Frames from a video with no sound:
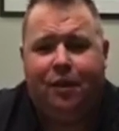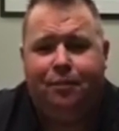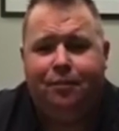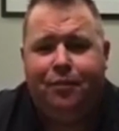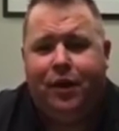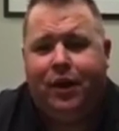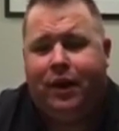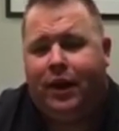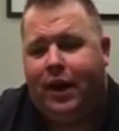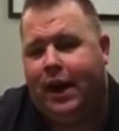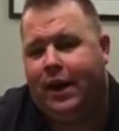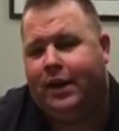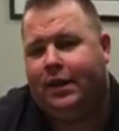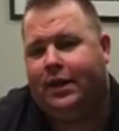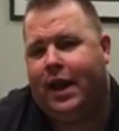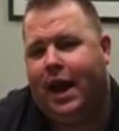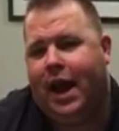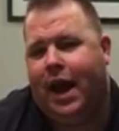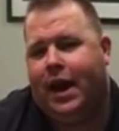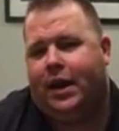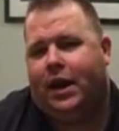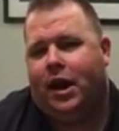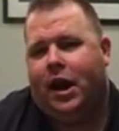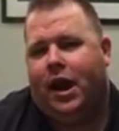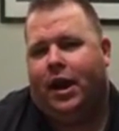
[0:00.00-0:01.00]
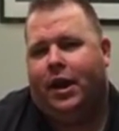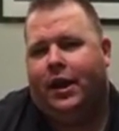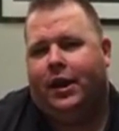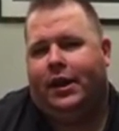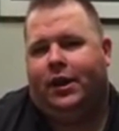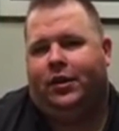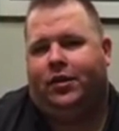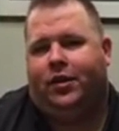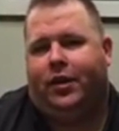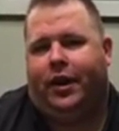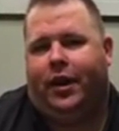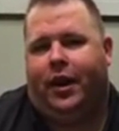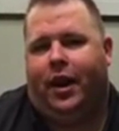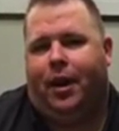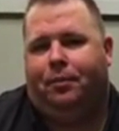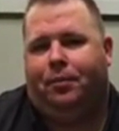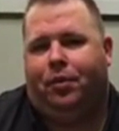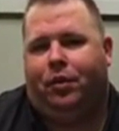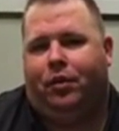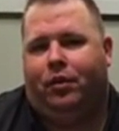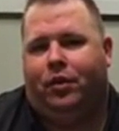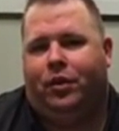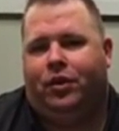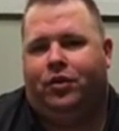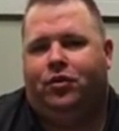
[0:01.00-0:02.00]
Something like that is going to
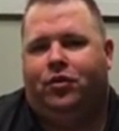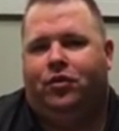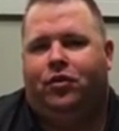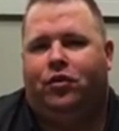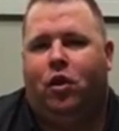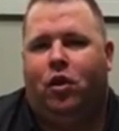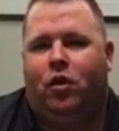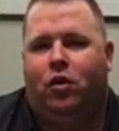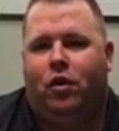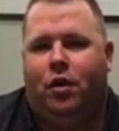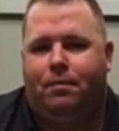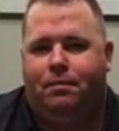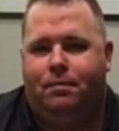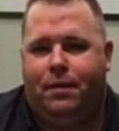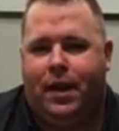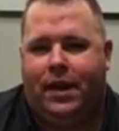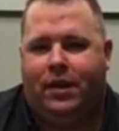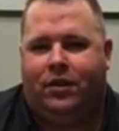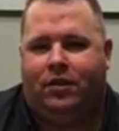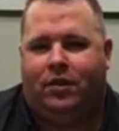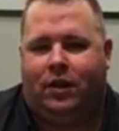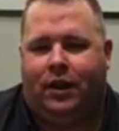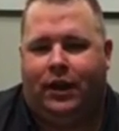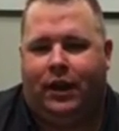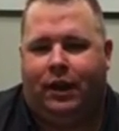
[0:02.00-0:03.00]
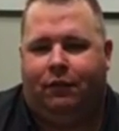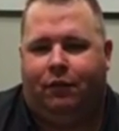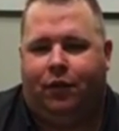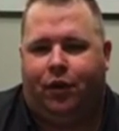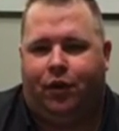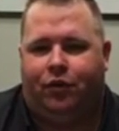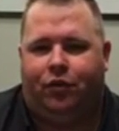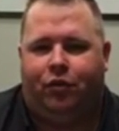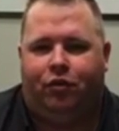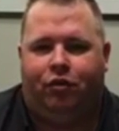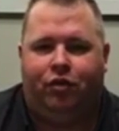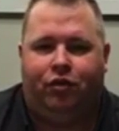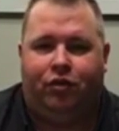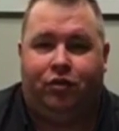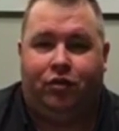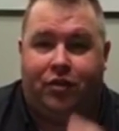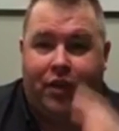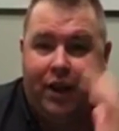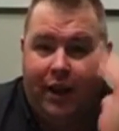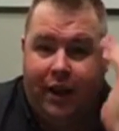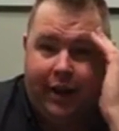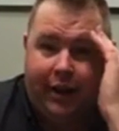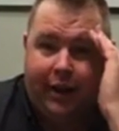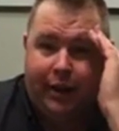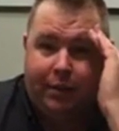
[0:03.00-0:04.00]
help you so immensely versus just
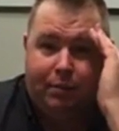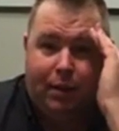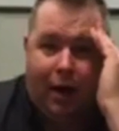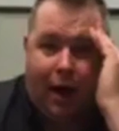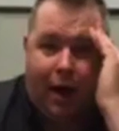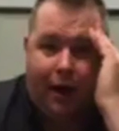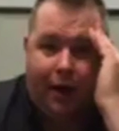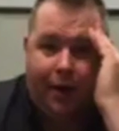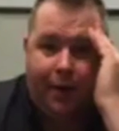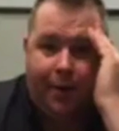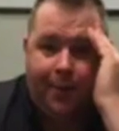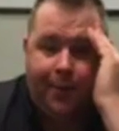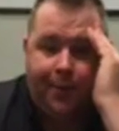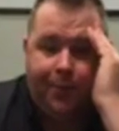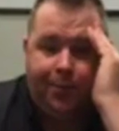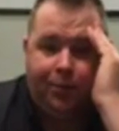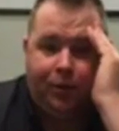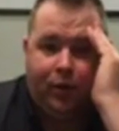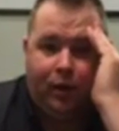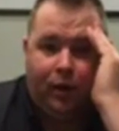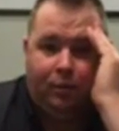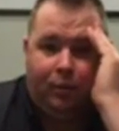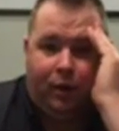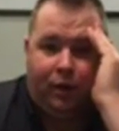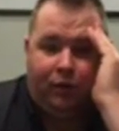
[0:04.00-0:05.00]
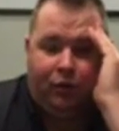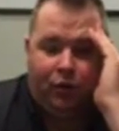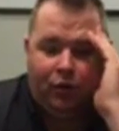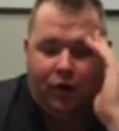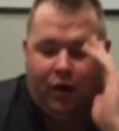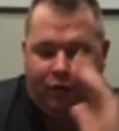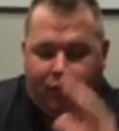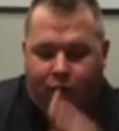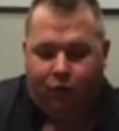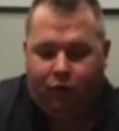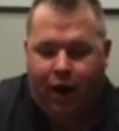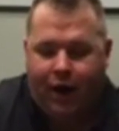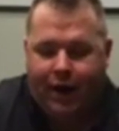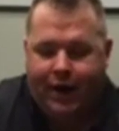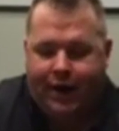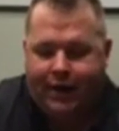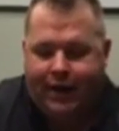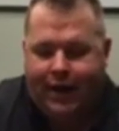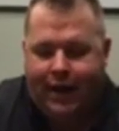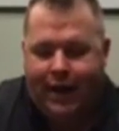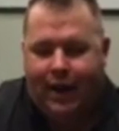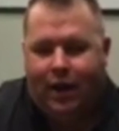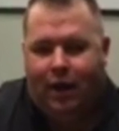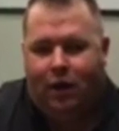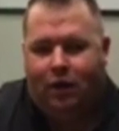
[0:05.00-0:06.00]
thinking about it. But if you never write
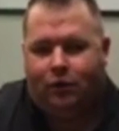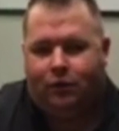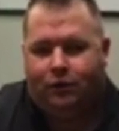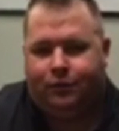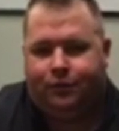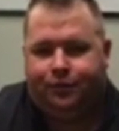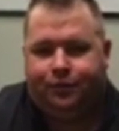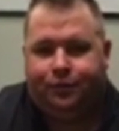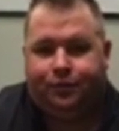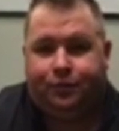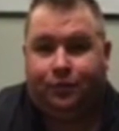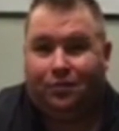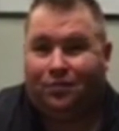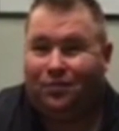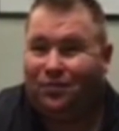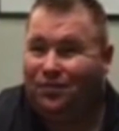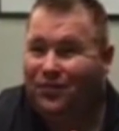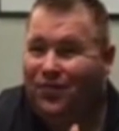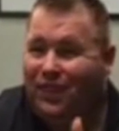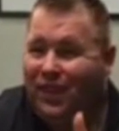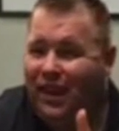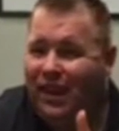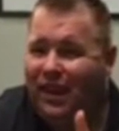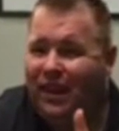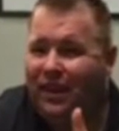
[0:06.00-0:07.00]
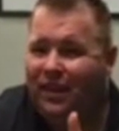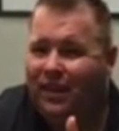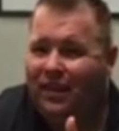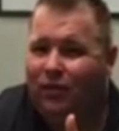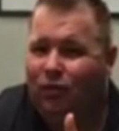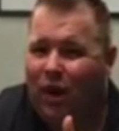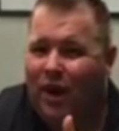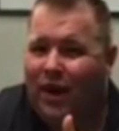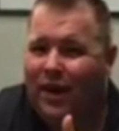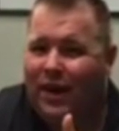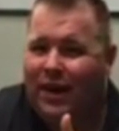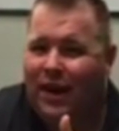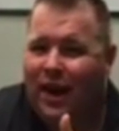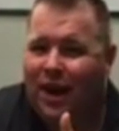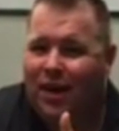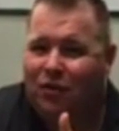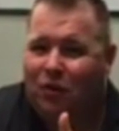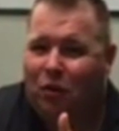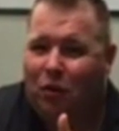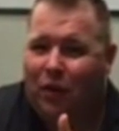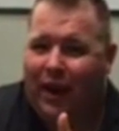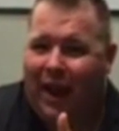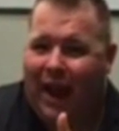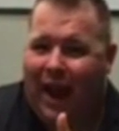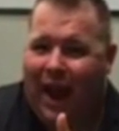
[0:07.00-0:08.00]
it down, writing
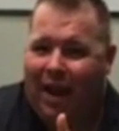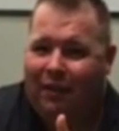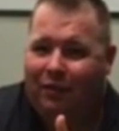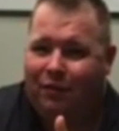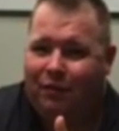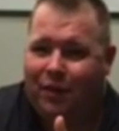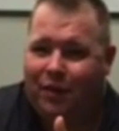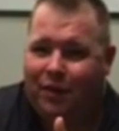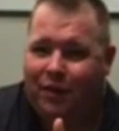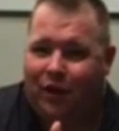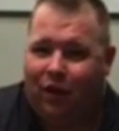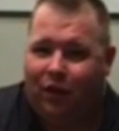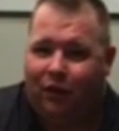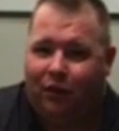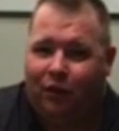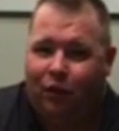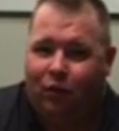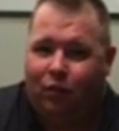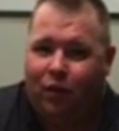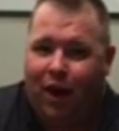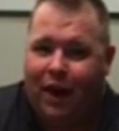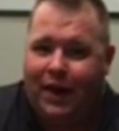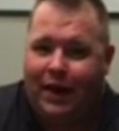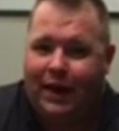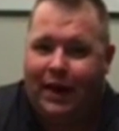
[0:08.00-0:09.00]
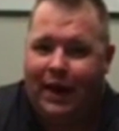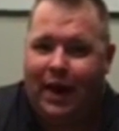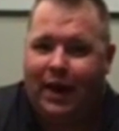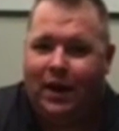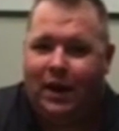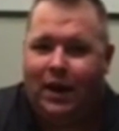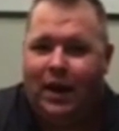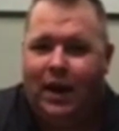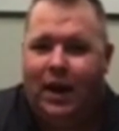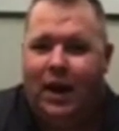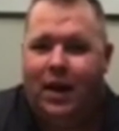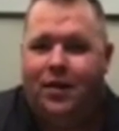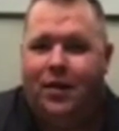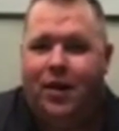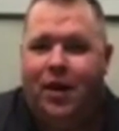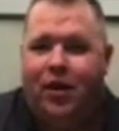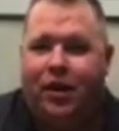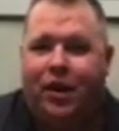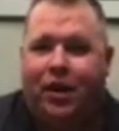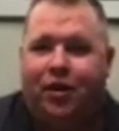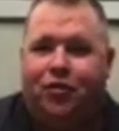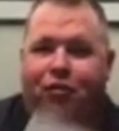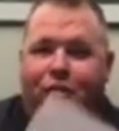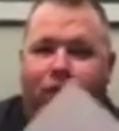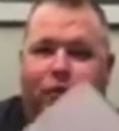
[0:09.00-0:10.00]
down is only half of it though. If you write it down,
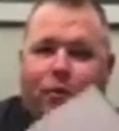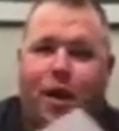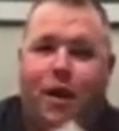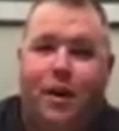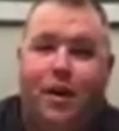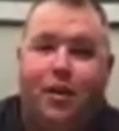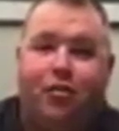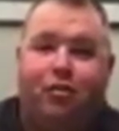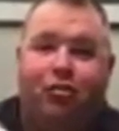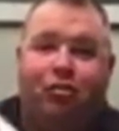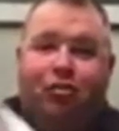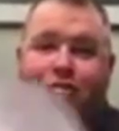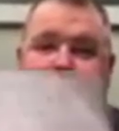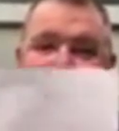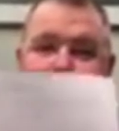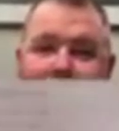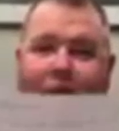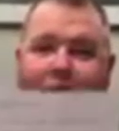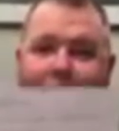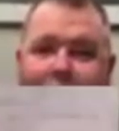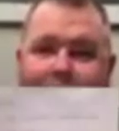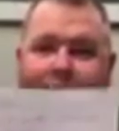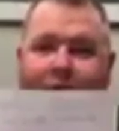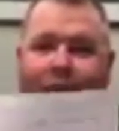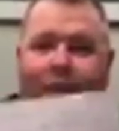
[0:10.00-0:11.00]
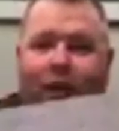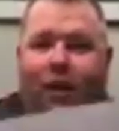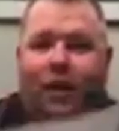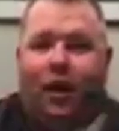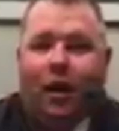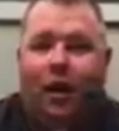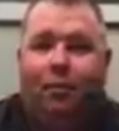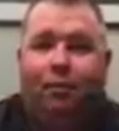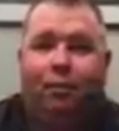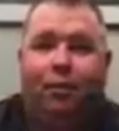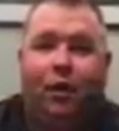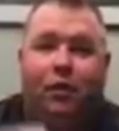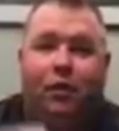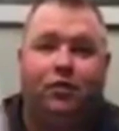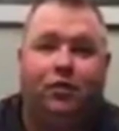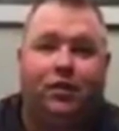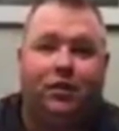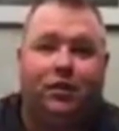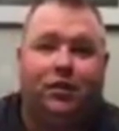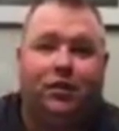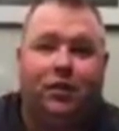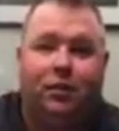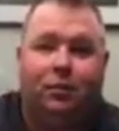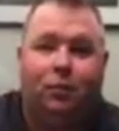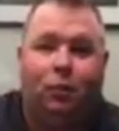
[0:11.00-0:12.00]
then you got to turn around and share it,
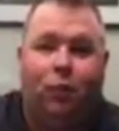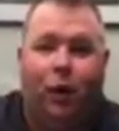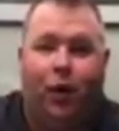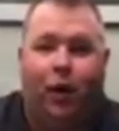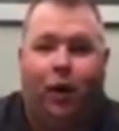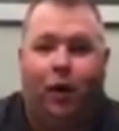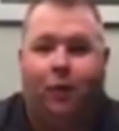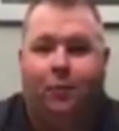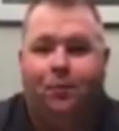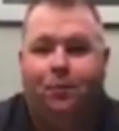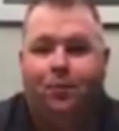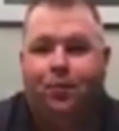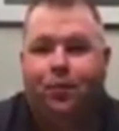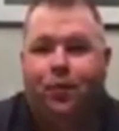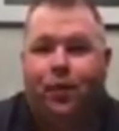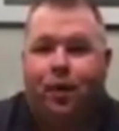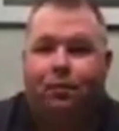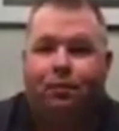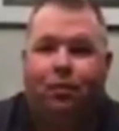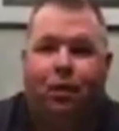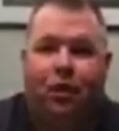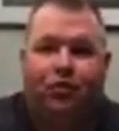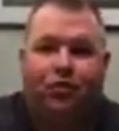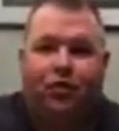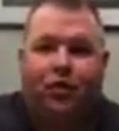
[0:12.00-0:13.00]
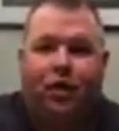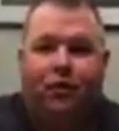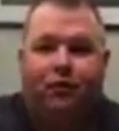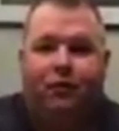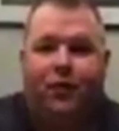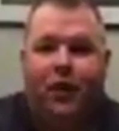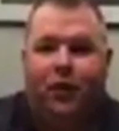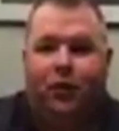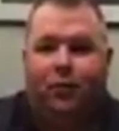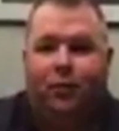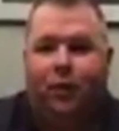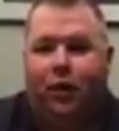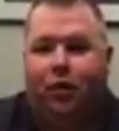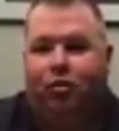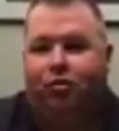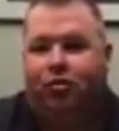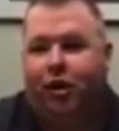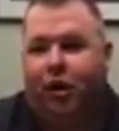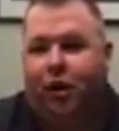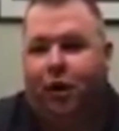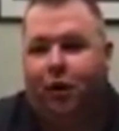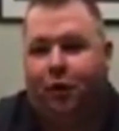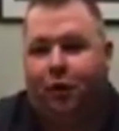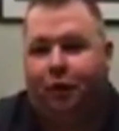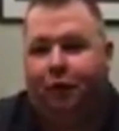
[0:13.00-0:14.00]
post it somewhere, post it on Facebook,
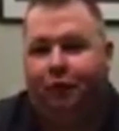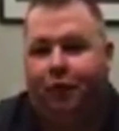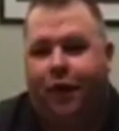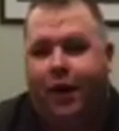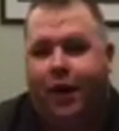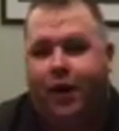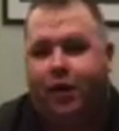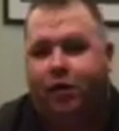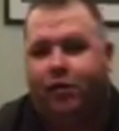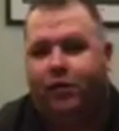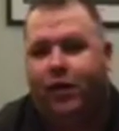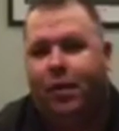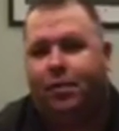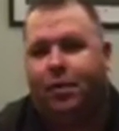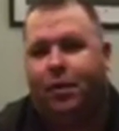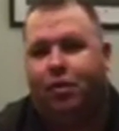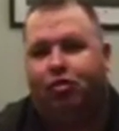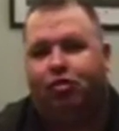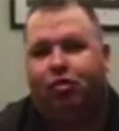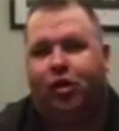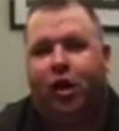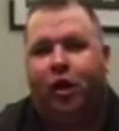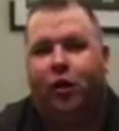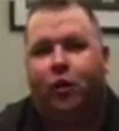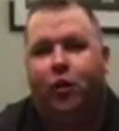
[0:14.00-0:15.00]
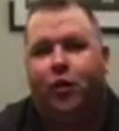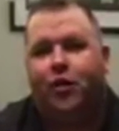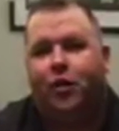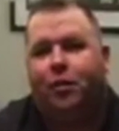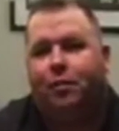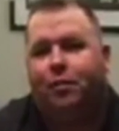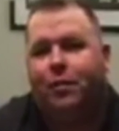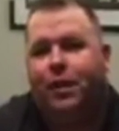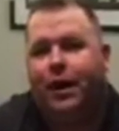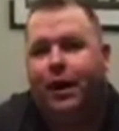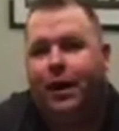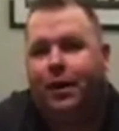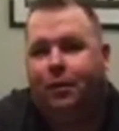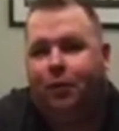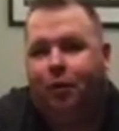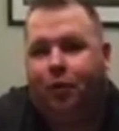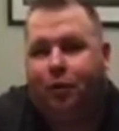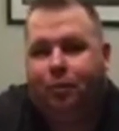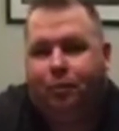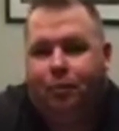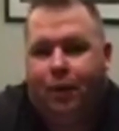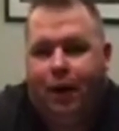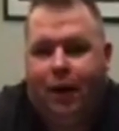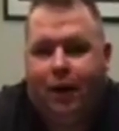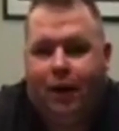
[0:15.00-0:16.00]
share it with your friends, family, share it with your meetup
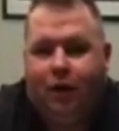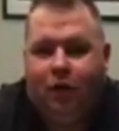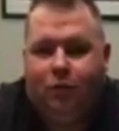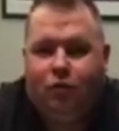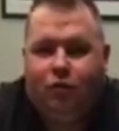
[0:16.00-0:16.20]
group